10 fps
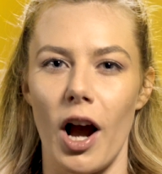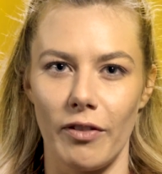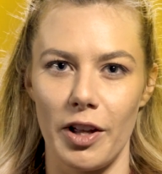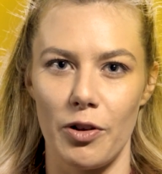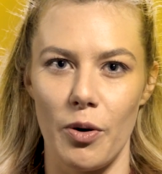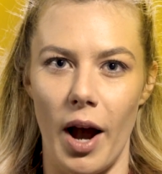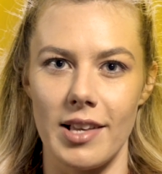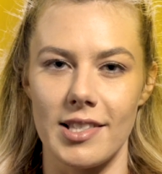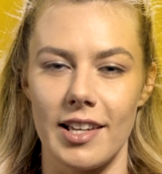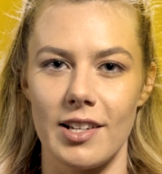traveling through
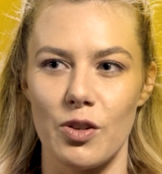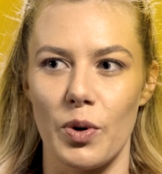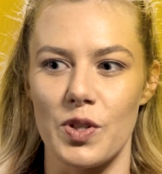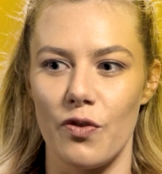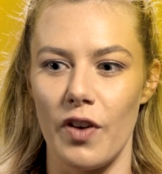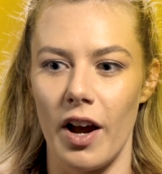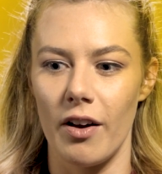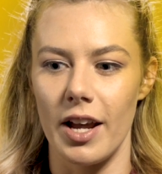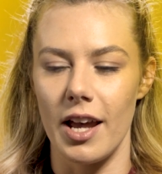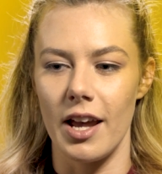Iceland was
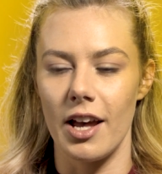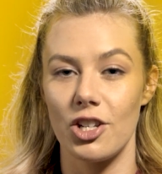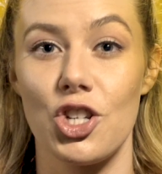very